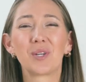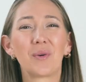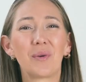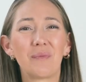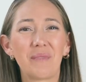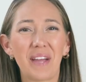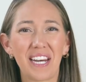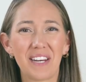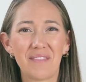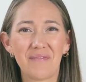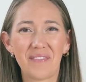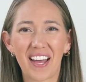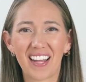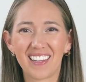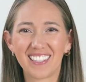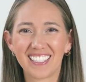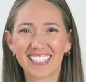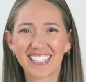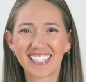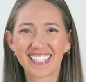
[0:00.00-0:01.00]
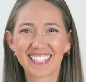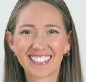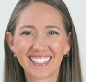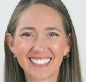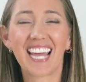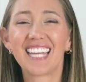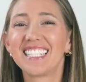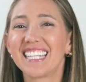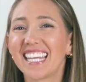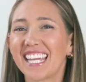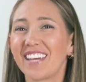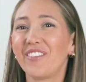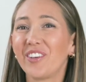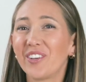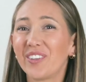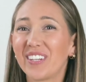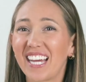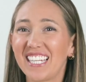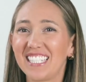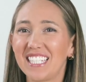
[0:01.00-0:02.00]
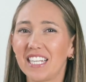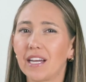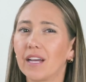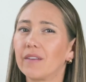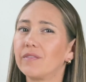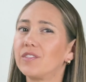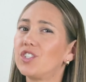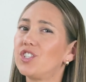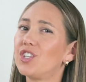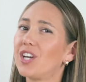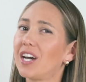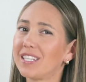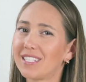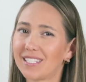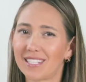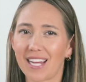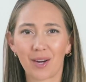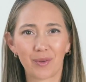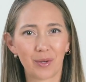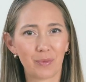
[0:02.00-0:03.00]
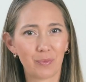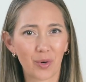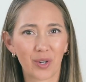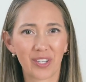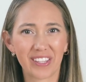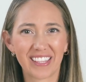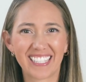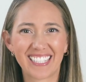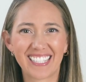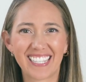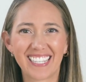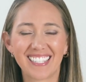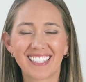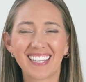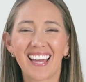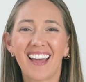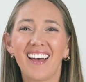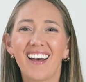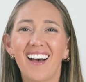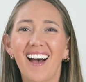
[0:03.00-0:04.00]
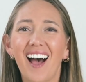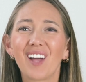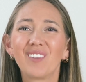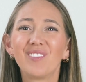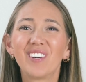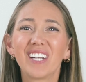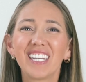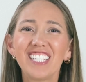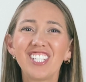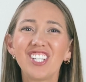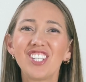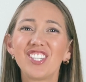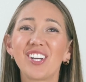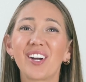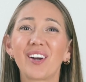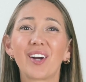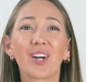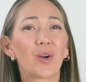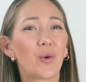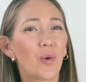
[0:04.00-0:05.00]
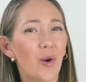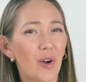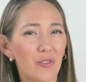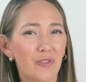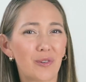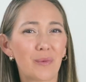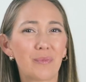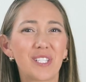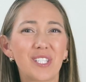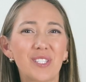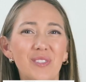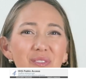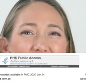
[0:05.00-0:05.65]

to remain in balance. And to give you an idea of just how important this is, I wanted to share a quote from this